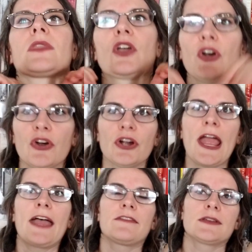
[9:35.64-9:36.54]
her
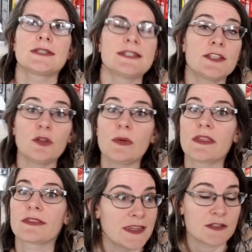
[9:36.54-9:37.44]
having to deal
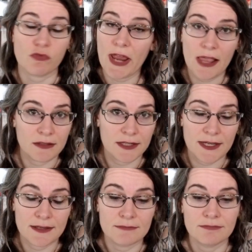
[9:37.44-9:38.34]
with this
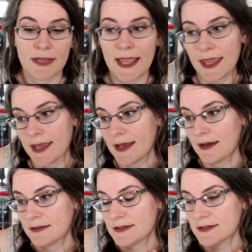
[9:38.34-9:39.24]
reality
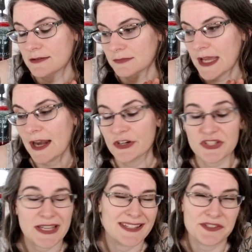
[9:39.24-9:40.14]
and kind of
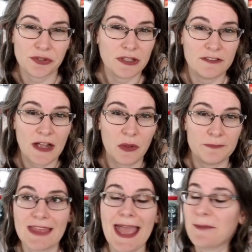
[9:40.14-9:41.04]
just like still live
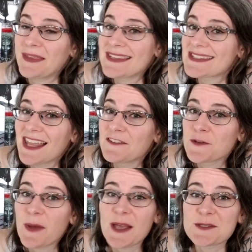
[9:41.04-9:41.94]
out the happiest life she
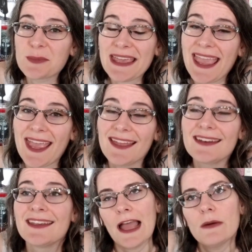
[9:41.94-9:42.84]
possibly
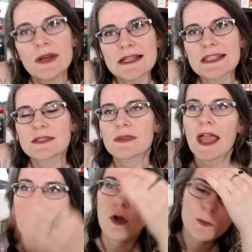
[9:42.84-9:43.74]
can. I went into this with
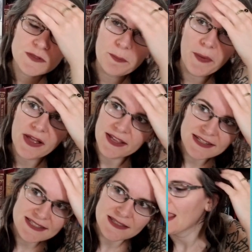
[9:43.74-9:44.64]
high hopes, but